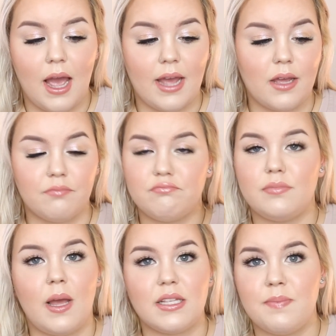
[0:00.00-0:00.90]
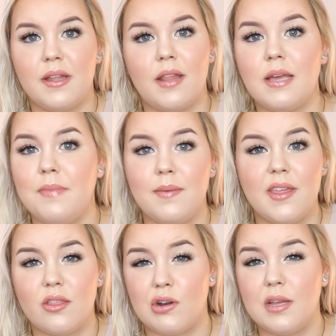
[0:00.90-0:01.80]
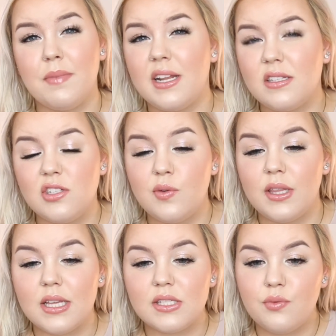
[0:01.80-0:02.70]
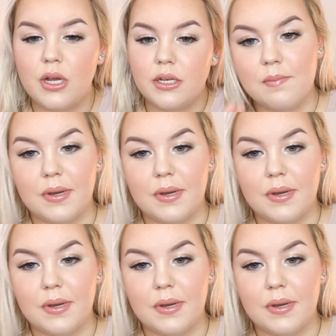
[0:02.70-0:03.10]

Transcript: I, I spent like maybe thirty minutes doing this one,